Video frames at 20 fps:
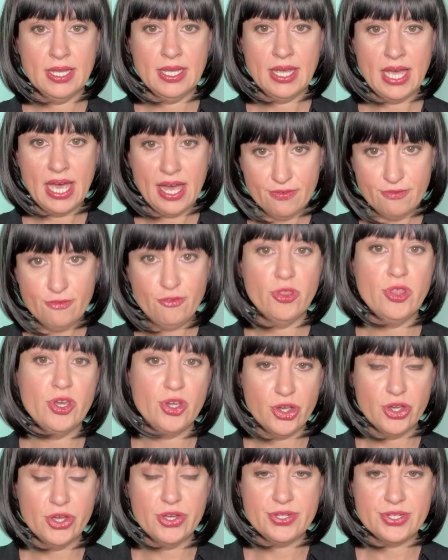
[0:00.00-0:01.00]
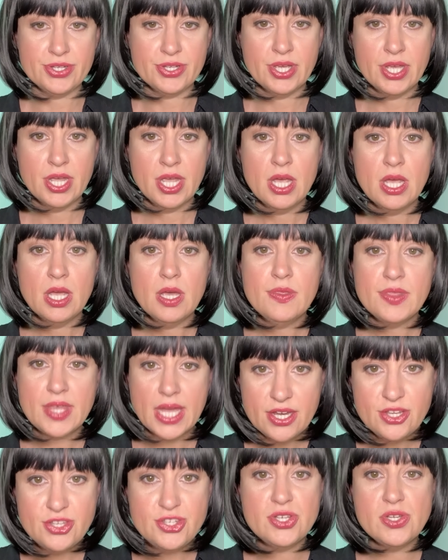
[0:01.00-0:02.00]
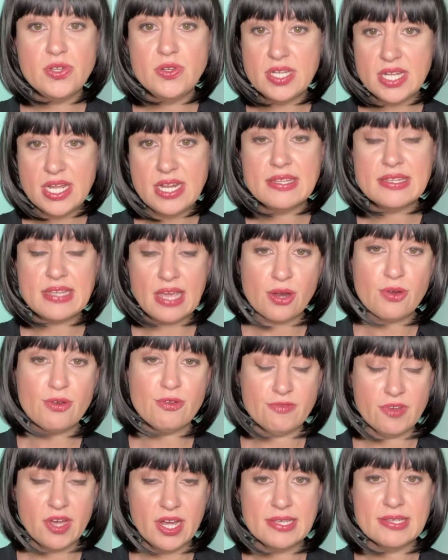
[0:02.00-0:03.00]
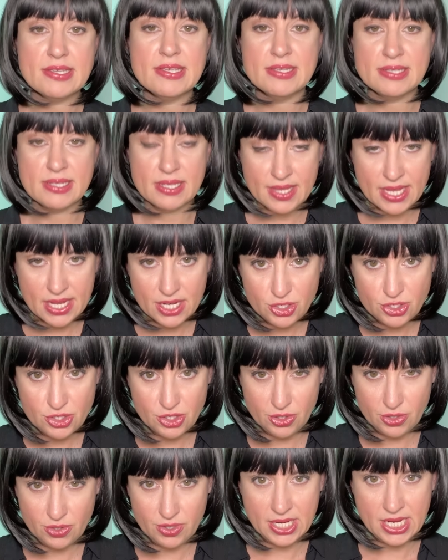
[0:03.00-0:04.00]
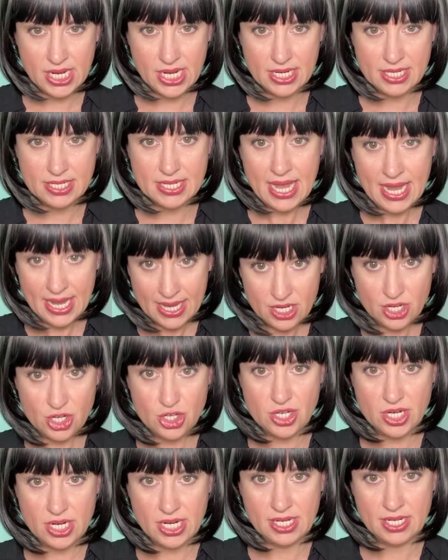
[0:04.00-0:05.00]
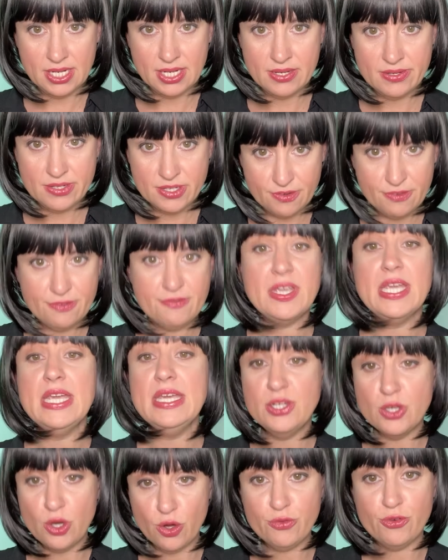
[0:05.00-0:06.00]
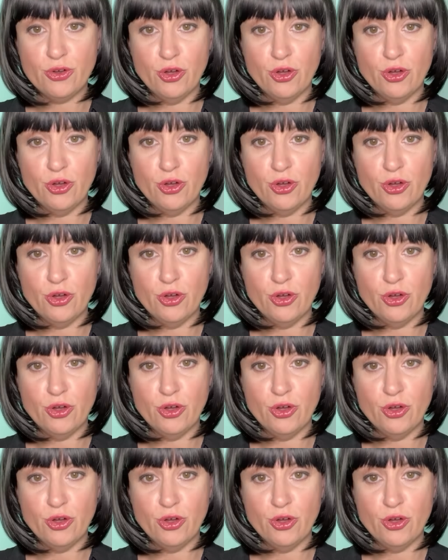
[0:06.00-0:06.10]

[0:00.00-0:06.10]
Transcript: and for the good. They do need sacrifices and they do need energy to feed off